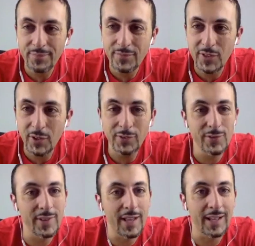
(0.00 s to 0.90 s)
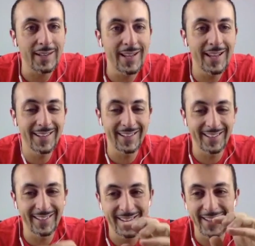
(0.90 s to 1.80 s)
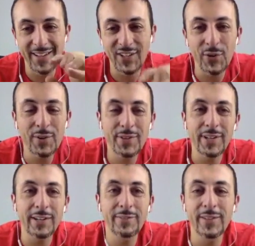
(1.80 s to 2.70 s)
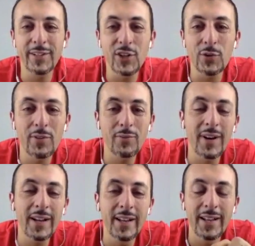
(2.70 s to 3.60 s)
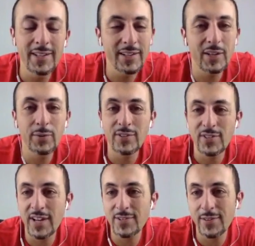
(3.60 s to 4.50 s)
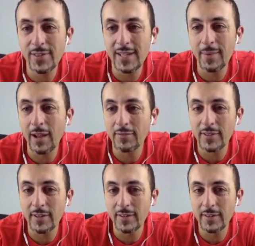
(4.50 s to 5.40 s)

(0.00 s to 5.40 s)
Don't do that. Go with your gut feel. Go with one. You can always change your theme after.